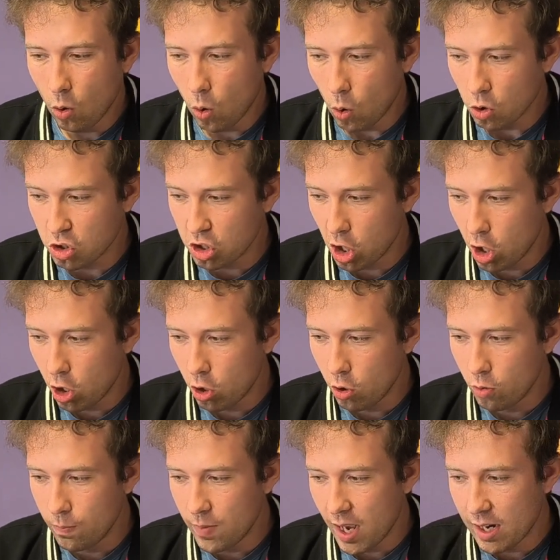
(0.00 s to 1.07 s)

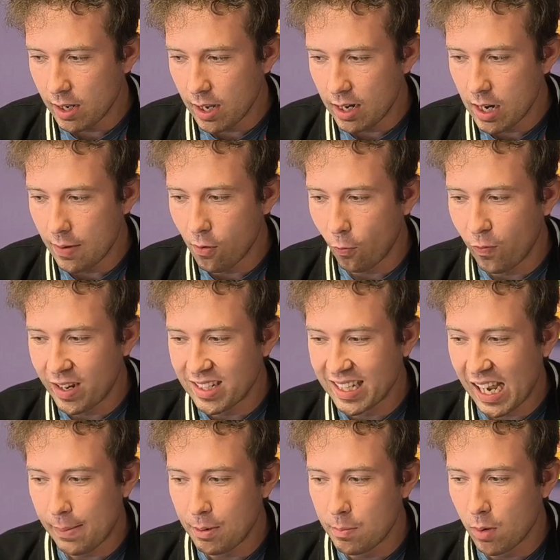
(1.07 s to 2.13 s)
Also, another thing to
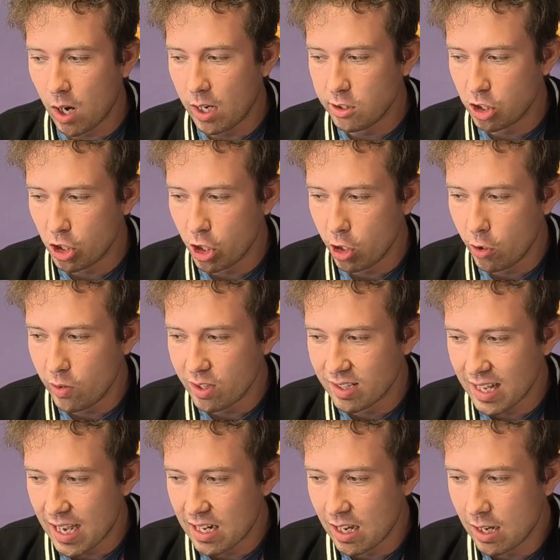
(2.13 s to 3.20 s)
keep in mind too is
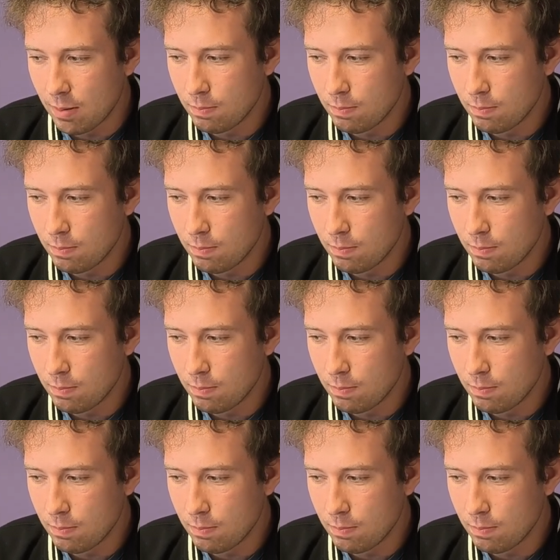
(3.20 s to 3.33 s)
that